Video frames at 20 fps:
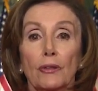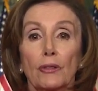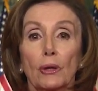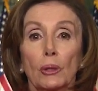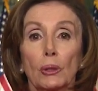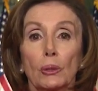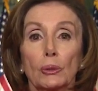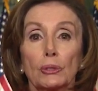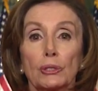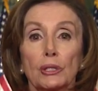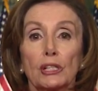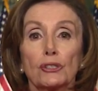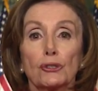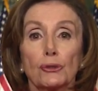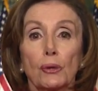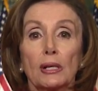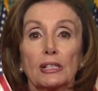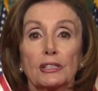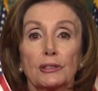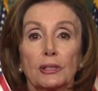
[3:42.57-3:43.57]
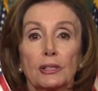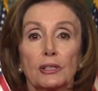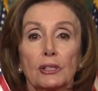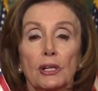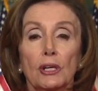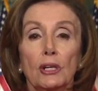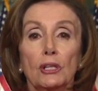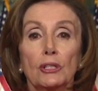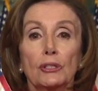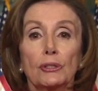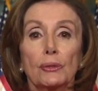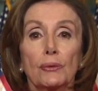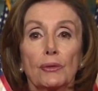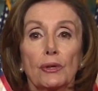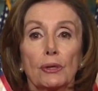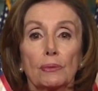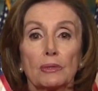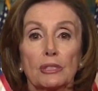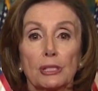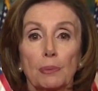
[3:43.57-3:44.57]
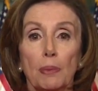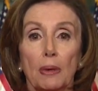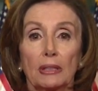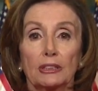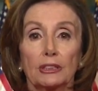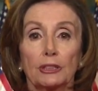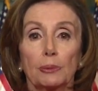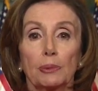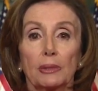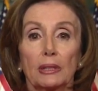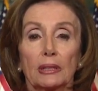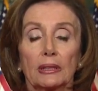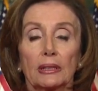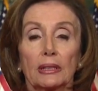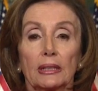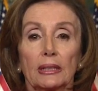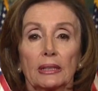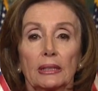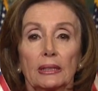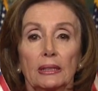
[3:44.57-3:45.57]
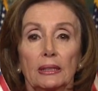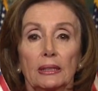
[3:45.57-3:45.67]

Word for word: those entrusted to their responsibility.